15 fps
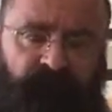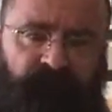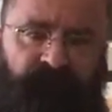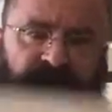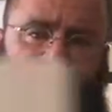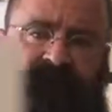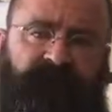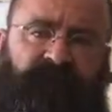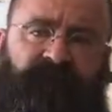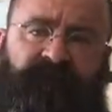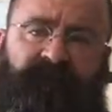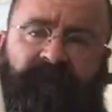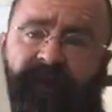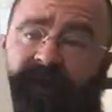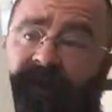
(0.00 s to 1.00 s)
This is the
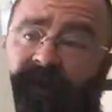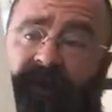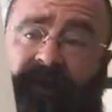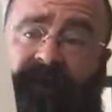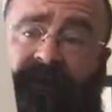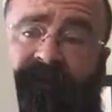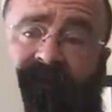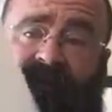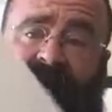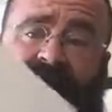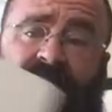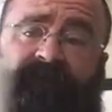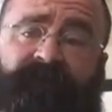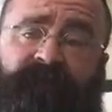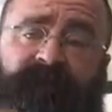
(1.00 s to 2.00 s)
same,
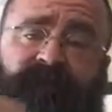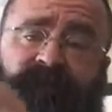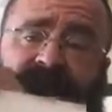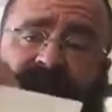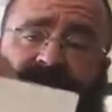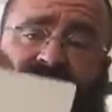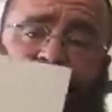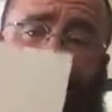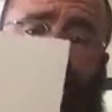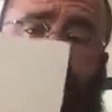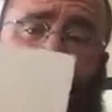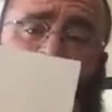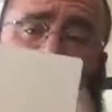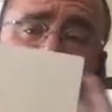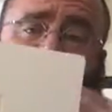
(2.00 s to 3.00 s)
absolutely the same
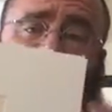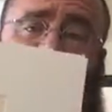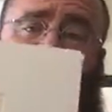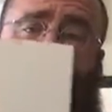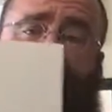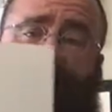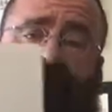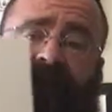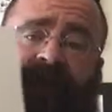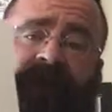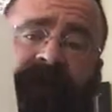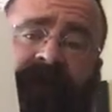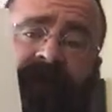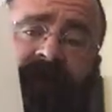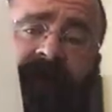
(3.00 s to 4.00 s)
composition, but
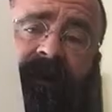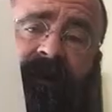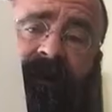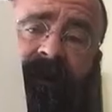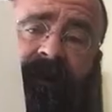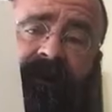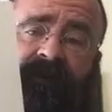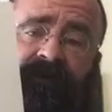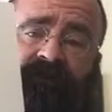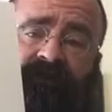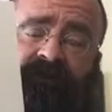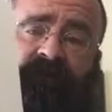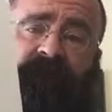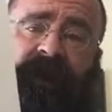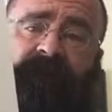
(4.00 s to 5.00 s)
I
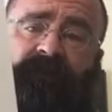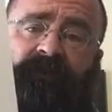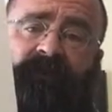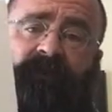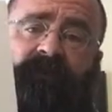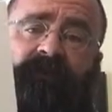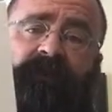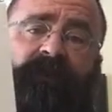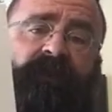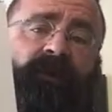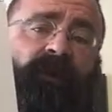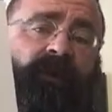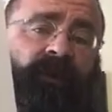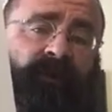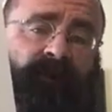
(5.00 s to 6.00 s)
used quinacridone burnt
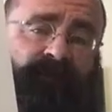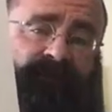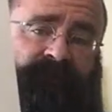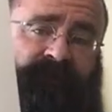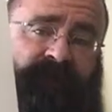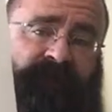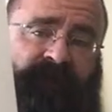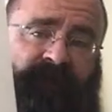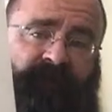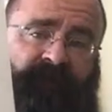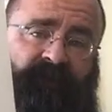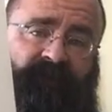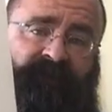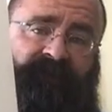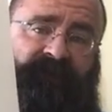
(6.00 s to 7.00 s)
orange to get
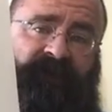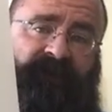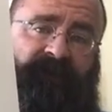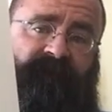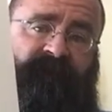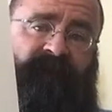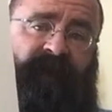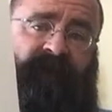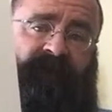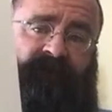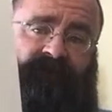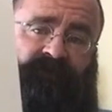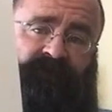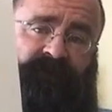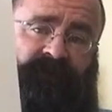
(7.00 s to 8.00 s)
those same
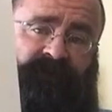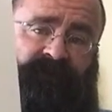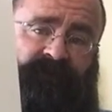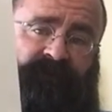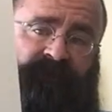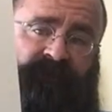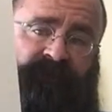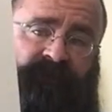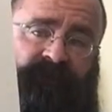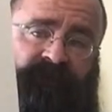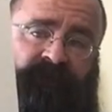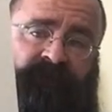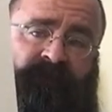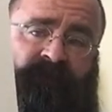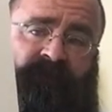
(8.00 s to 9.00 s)
value changes.
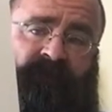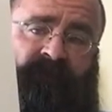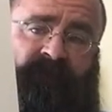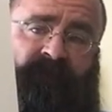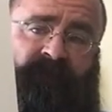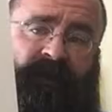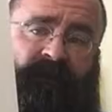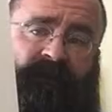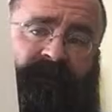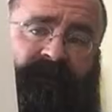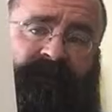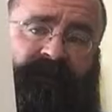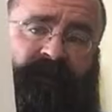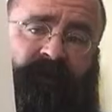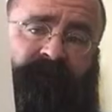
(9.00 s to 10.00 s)

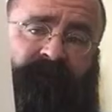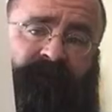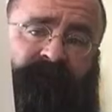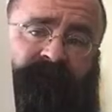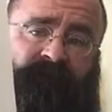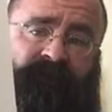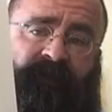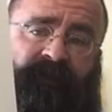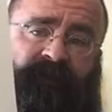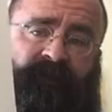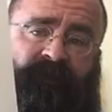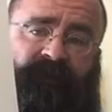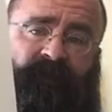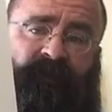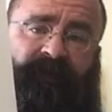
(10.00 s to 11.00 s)
So I made it feel
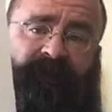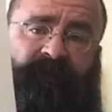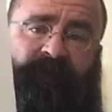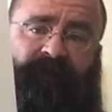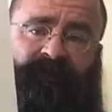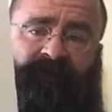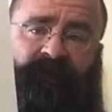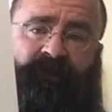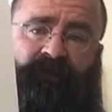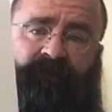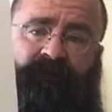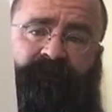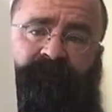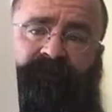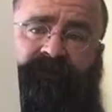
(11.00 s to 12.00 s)

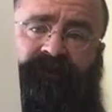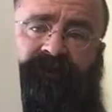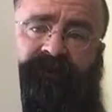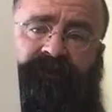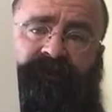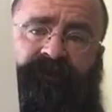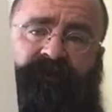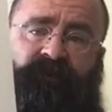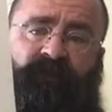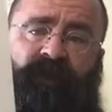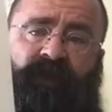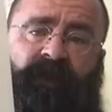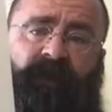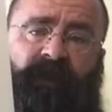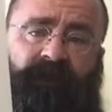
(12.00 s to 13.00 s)
three-dimensional, just using the
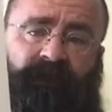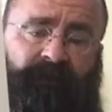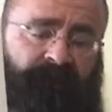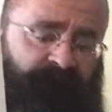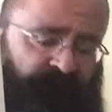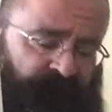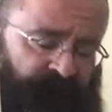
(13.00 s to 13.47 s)
one color,